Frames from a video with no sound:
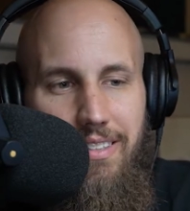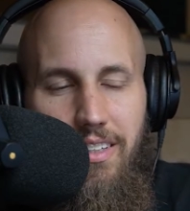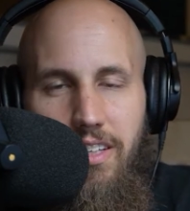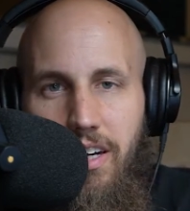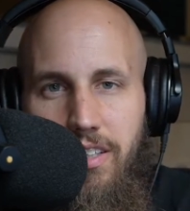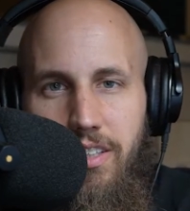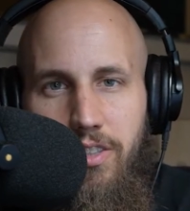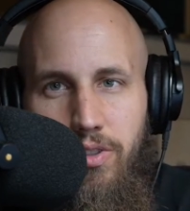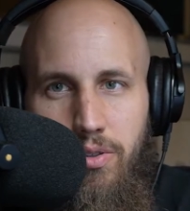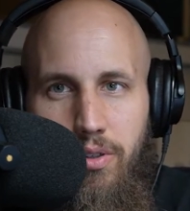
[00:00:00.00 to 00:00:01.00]
gun
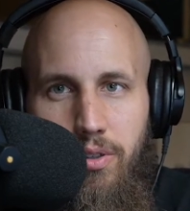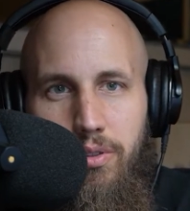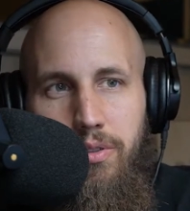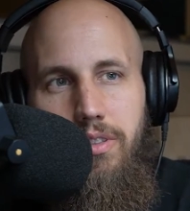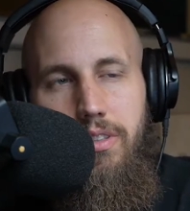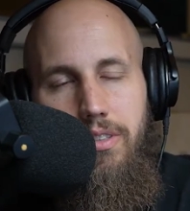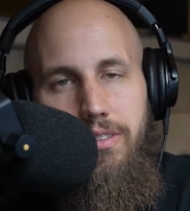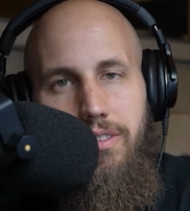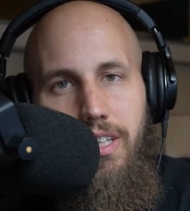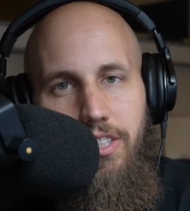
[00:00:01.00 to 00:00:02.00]
control
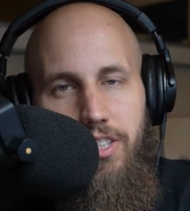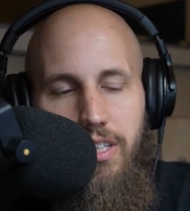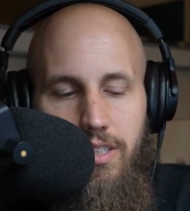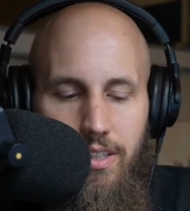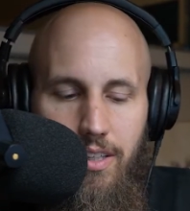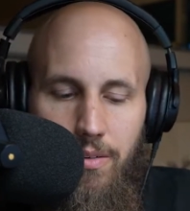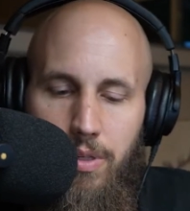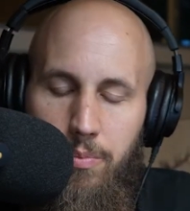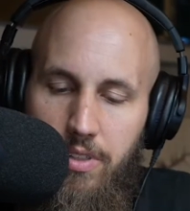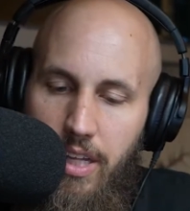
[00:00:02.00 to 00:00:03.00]
agenda that
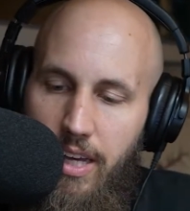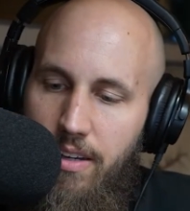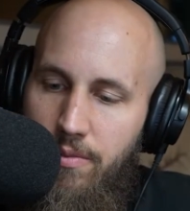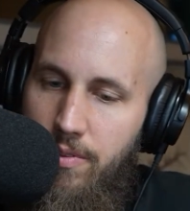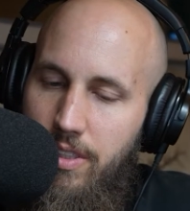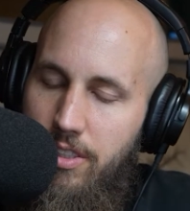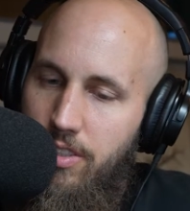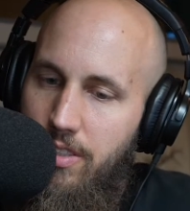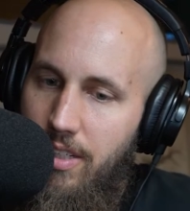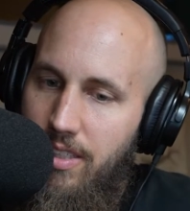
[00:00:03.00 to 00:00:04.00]
people have, it
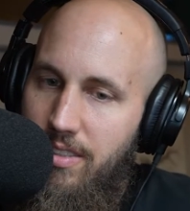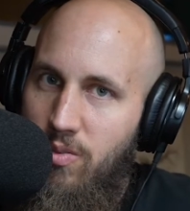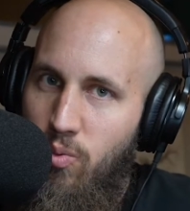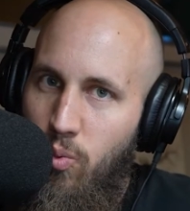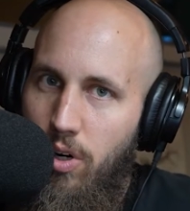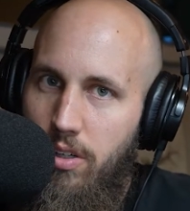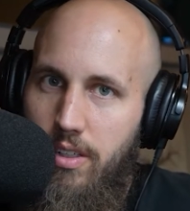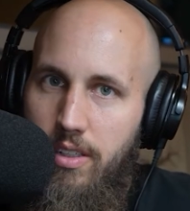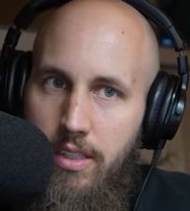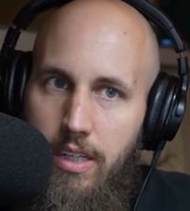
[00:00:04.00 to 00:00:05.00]
just doesn't
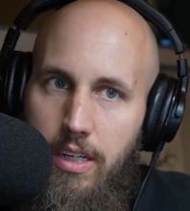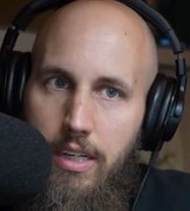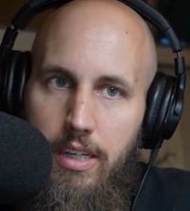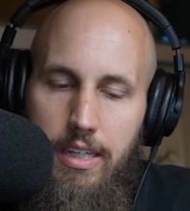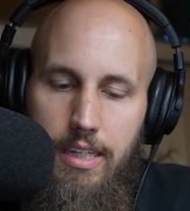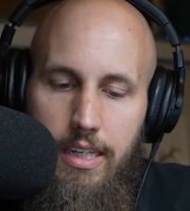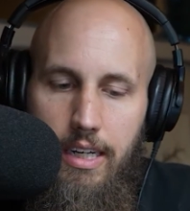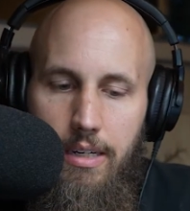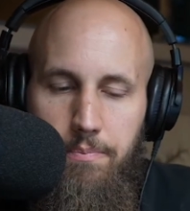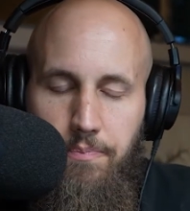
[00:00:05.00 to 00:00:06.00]
work.
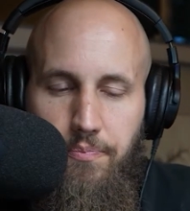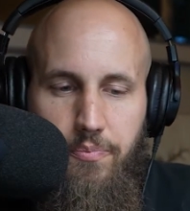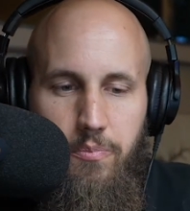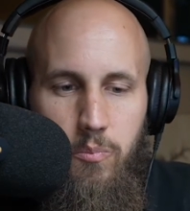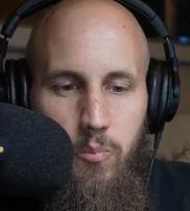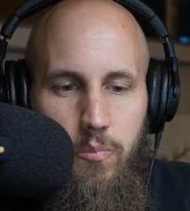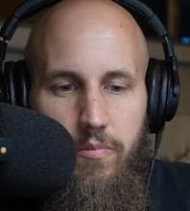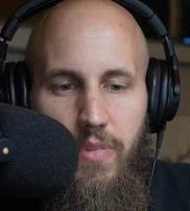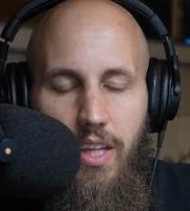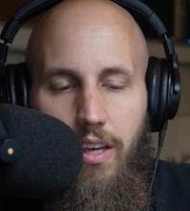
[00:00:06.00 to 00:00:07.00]
And
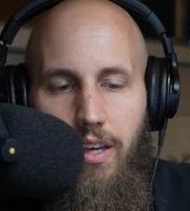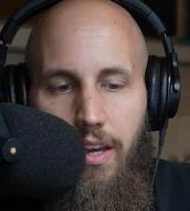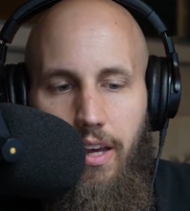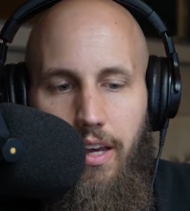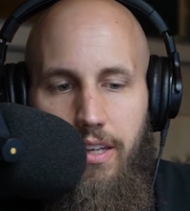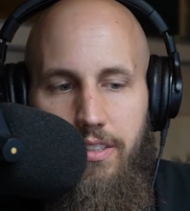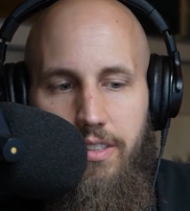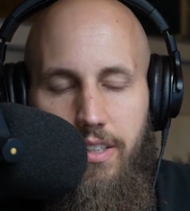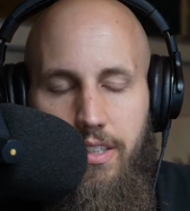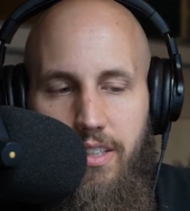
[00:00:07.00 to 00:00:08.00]

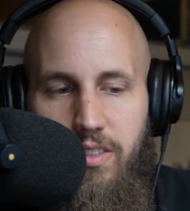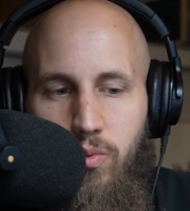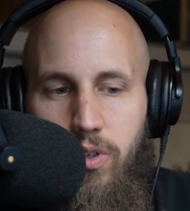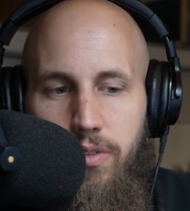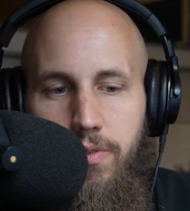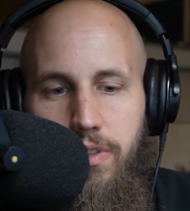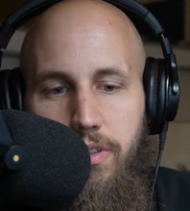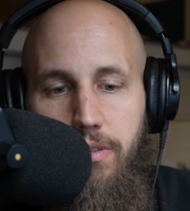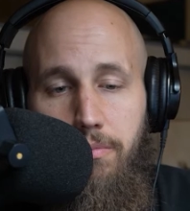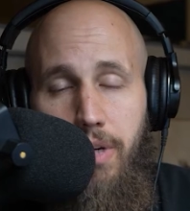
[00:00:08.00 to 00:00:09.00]
it doesn't work
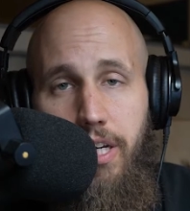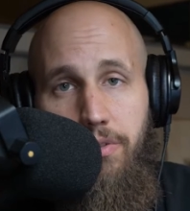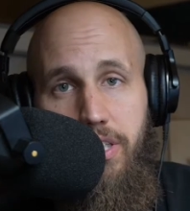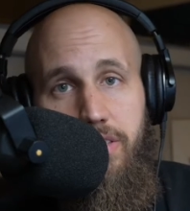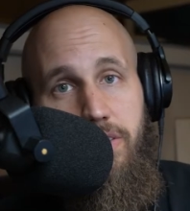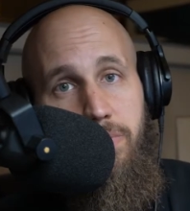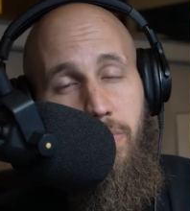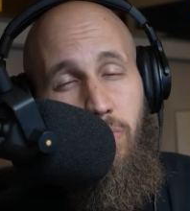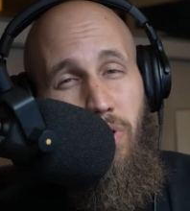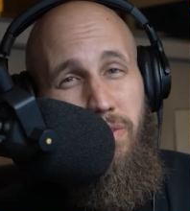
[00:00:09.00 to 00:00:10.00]
for many reasons,
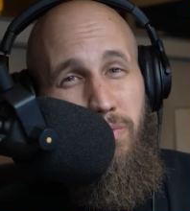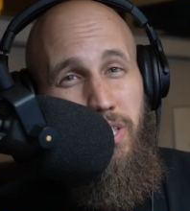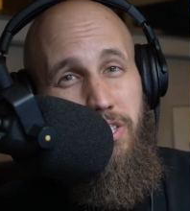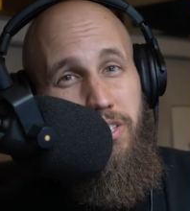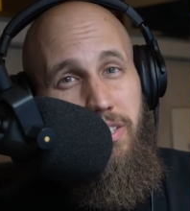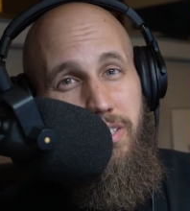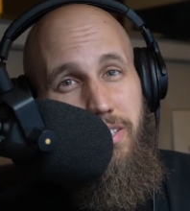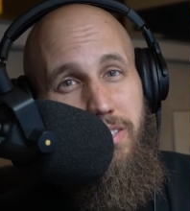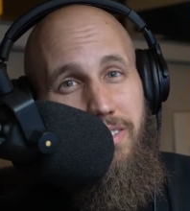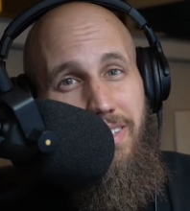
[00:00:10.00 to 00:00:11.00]
but one of which
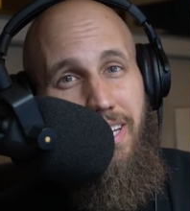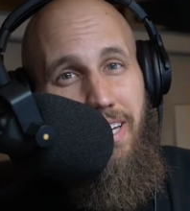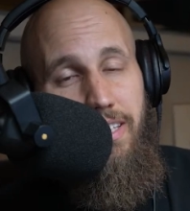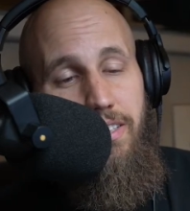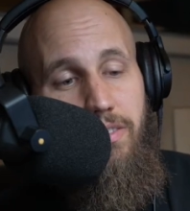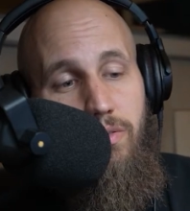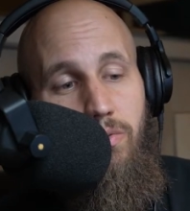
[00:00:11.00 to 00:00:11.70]
is that